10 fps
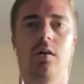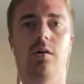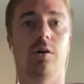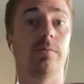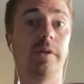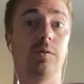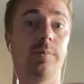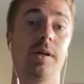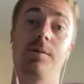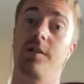Hopefully we'll
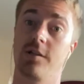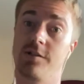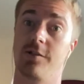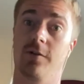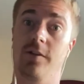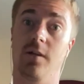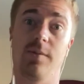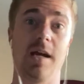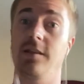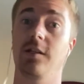be able to conserve them,
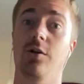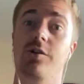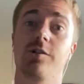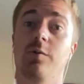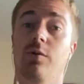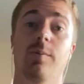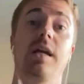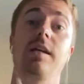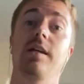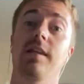and the oceans will
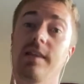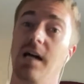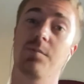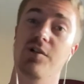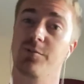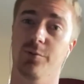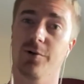remain that much more